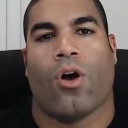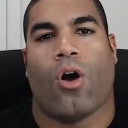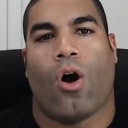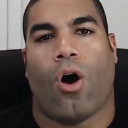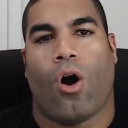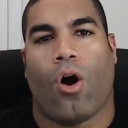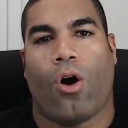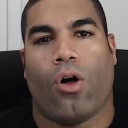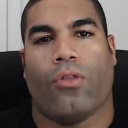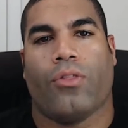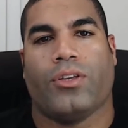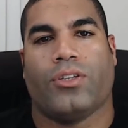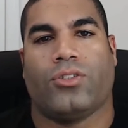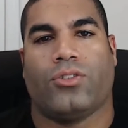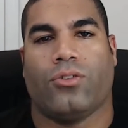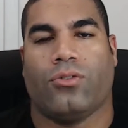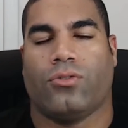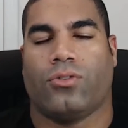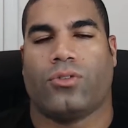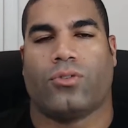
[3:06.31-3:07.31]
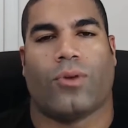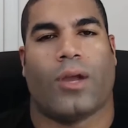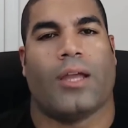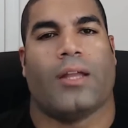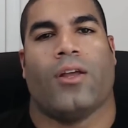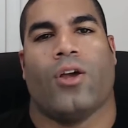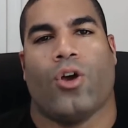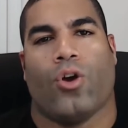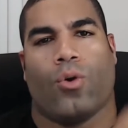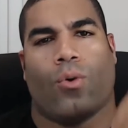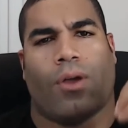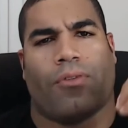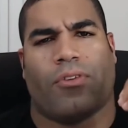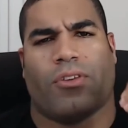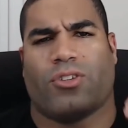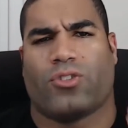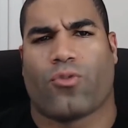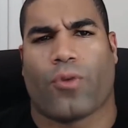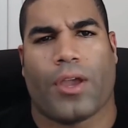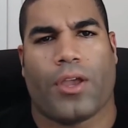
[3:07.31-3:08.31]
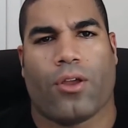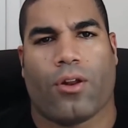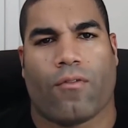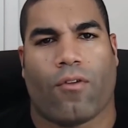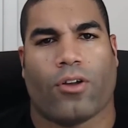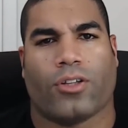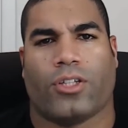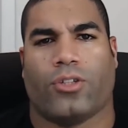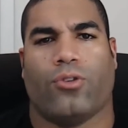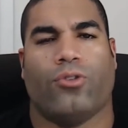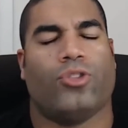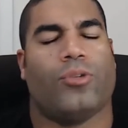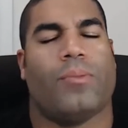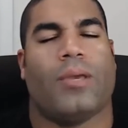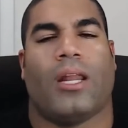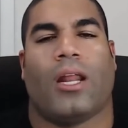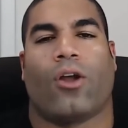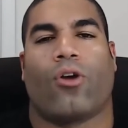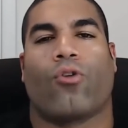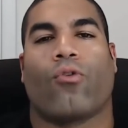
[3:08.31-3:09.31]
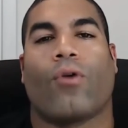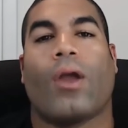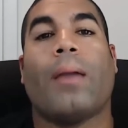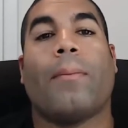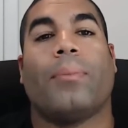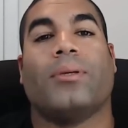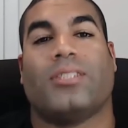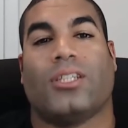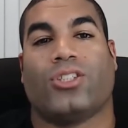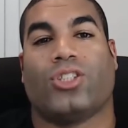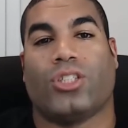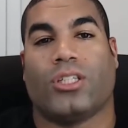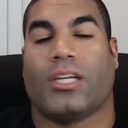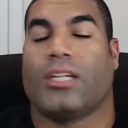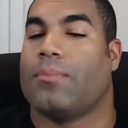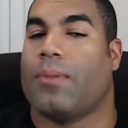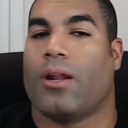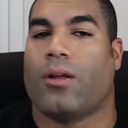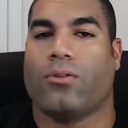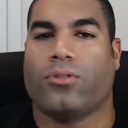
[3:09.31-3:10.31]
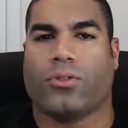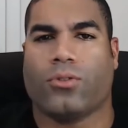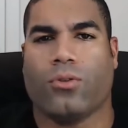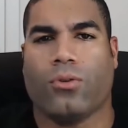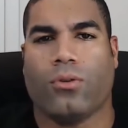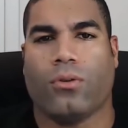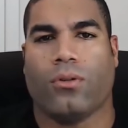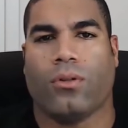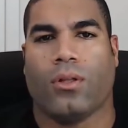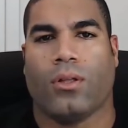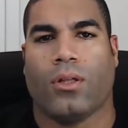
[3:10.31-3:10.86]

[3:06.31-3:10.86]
All these students, right, who are at these great universities who should be in a great position to get to medical school,